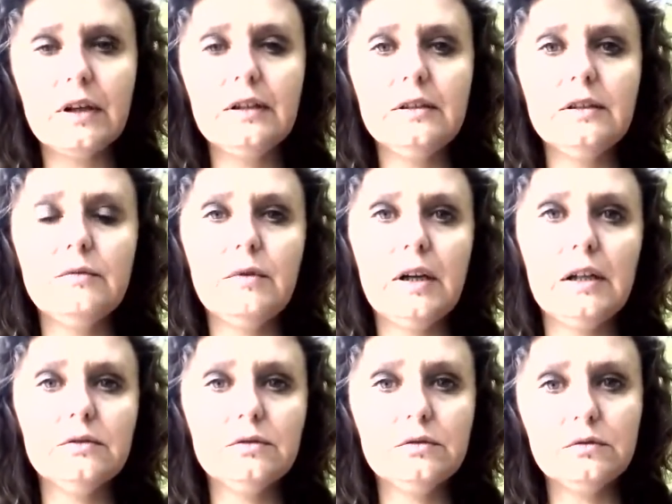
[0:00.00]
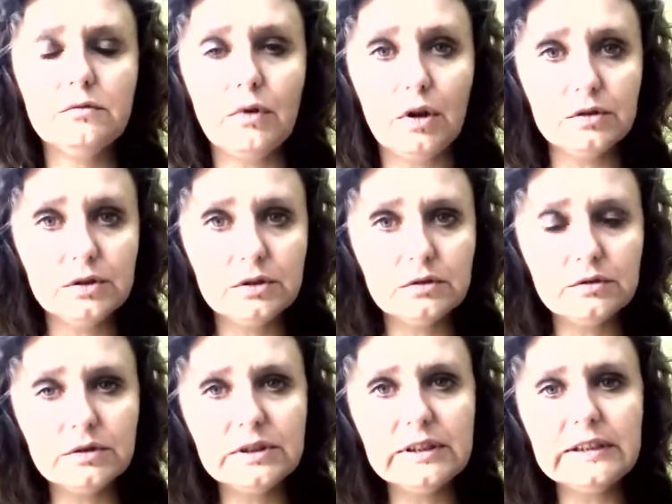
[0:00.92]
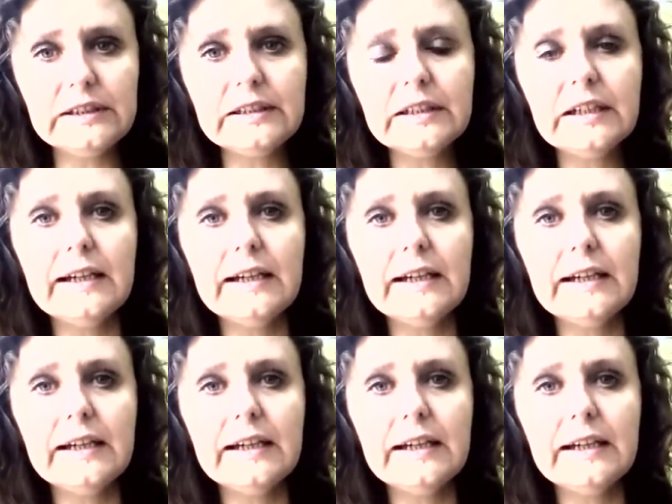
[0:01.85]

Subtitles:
anyone who wants to see.